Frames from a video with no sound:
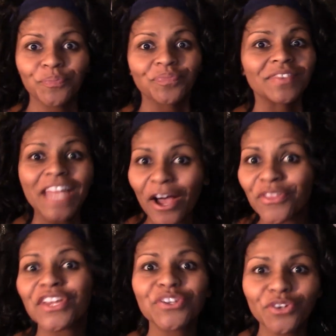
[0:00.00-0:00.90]
now
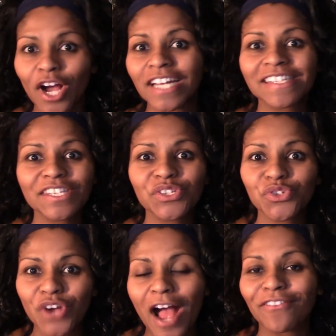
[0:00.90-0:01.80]
that Uranus is
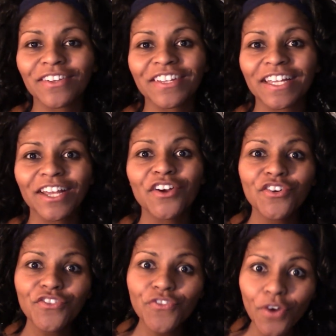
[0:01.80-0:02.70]
traveling
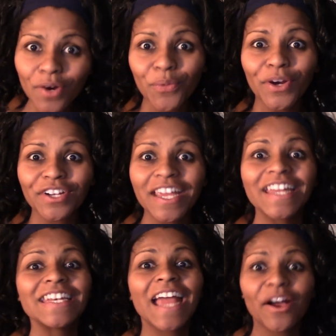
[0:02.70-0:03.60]
forward.
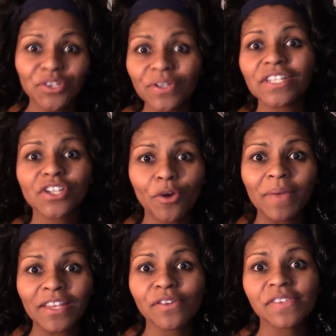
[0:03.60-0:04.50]
Now you get to go
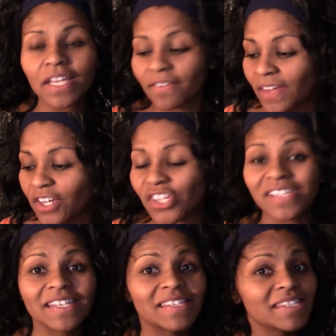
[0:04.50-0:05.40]
make those
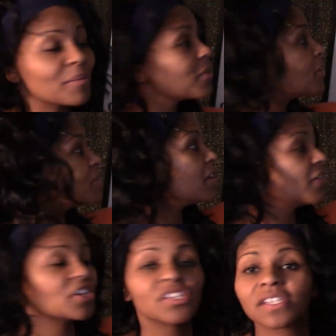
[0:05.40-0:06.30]
innovations, and some of those
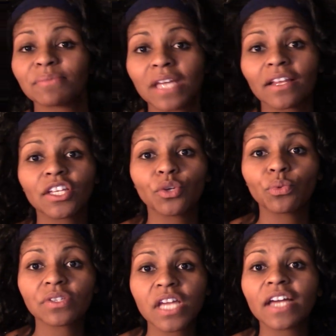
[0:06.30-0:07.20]
innovations, I'm telling you,
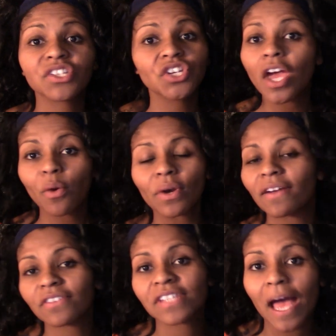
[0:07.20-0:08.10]
will touch
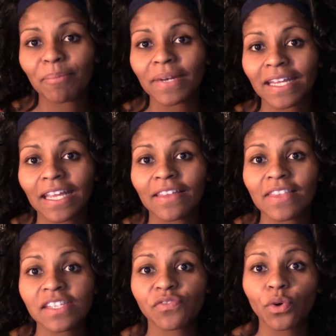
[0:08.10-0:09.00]
whatever's happening in
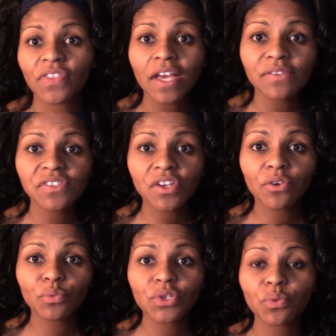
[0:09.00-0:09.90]
this fourth house
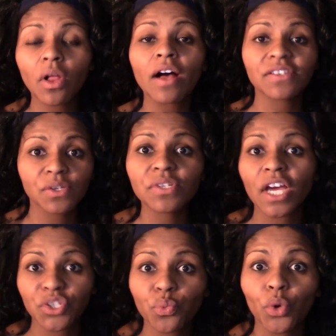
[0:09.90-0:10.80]
zone, which will also
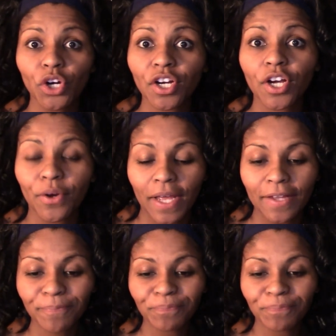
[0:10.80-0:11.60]
touch work, okay?